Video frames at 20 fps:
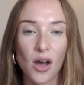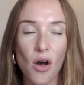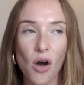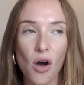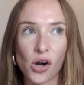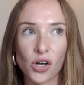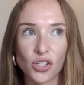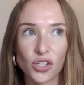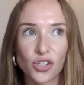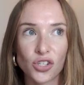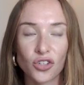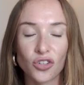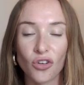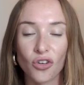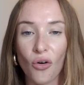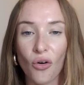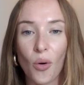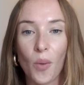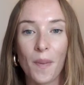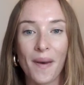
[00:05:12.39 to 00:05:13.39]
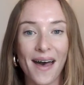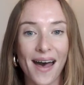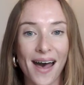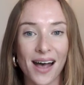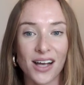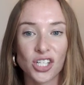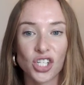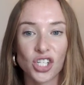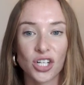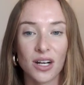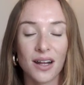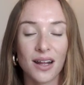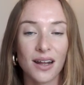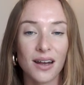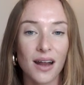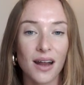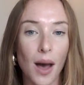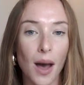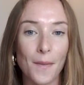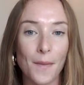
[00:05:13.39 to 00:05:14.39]
are so passionate
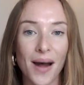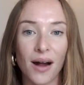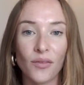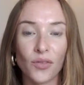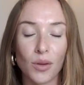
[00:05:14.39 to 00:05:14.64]
about